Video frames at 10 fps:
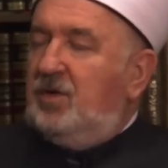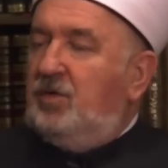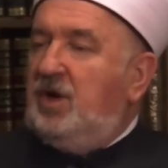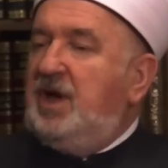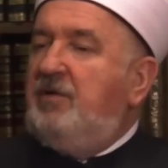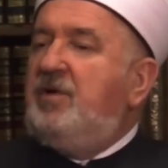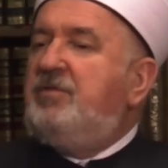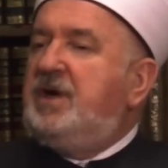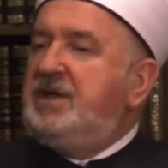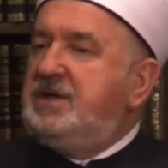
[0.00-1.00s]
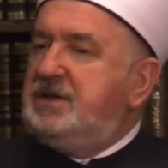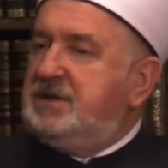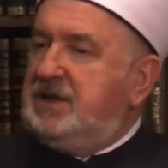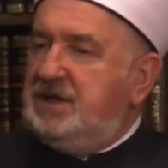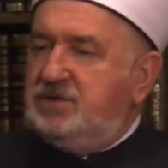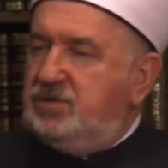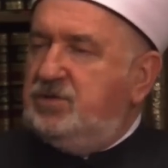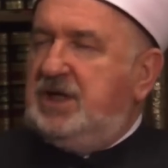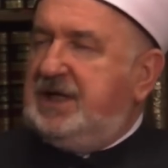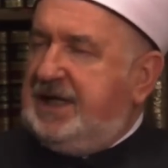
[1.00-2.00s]
Well, everyone can
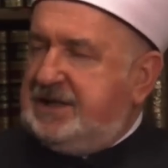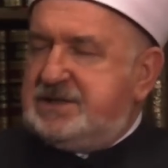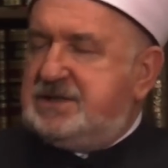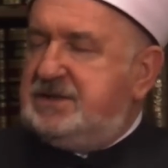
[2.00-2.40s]
do a lot.